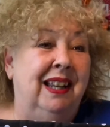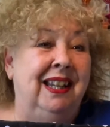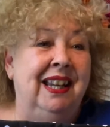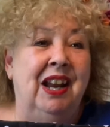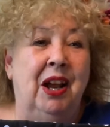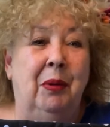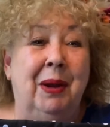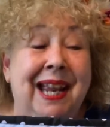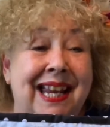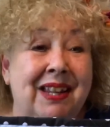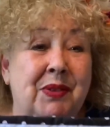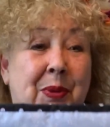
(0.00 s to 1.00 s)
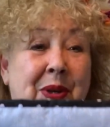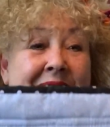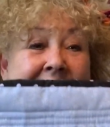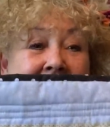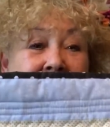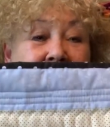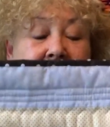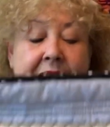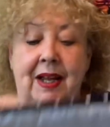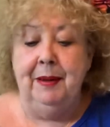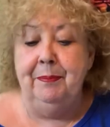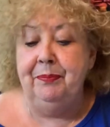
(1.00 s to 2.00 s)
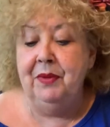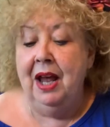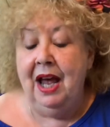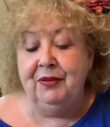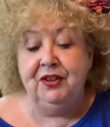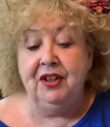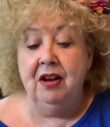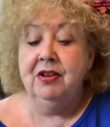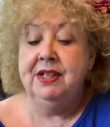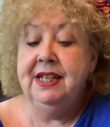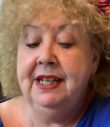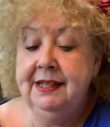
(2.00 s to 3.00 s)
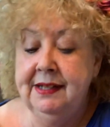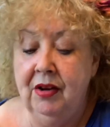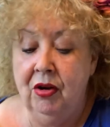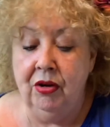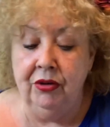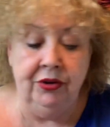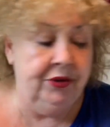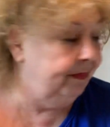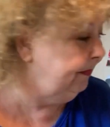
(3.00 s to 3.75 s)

you know, it is what it is. I started on